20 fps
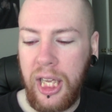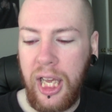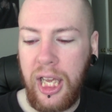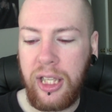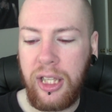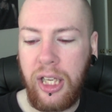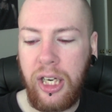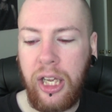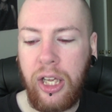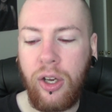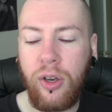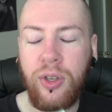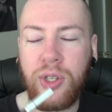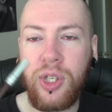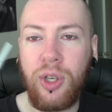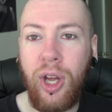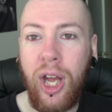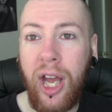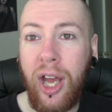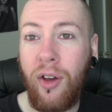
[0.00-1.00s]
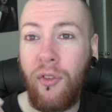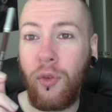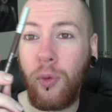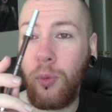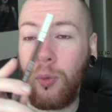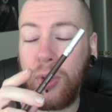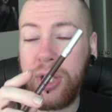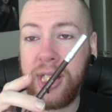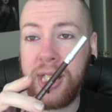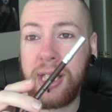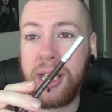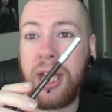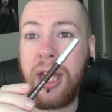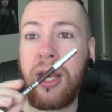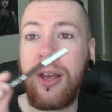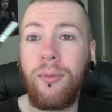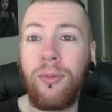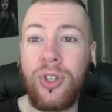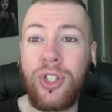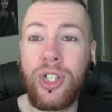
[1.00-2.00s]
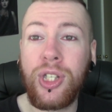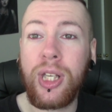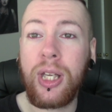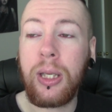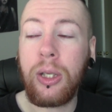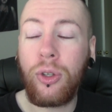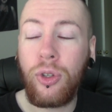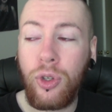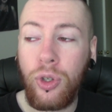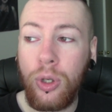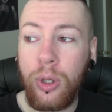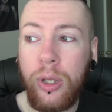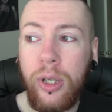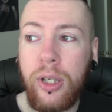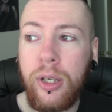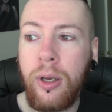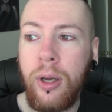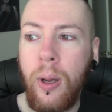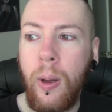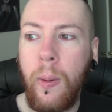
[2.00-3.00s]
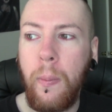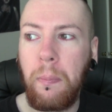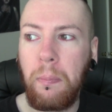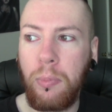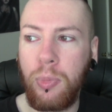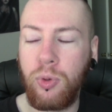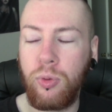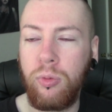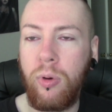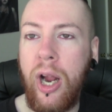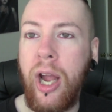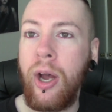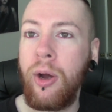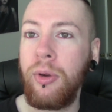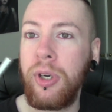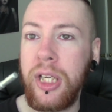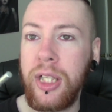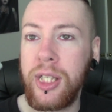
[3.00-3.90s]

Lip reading: And then I also have Whiskey, which is a good brown.